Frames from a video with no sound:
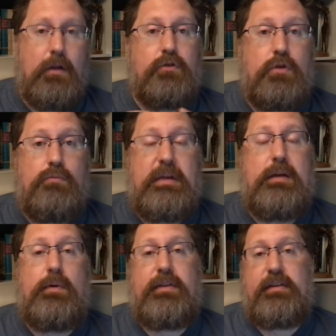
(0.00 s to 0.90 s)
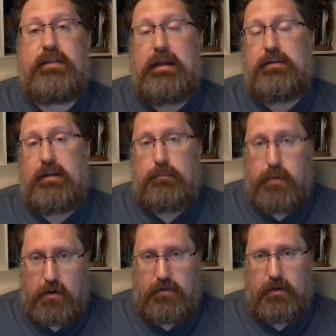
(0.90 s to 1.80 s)
to meet with the saints in
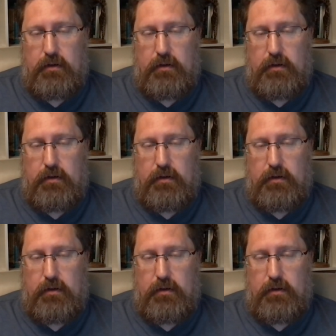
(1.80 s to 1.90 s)
person.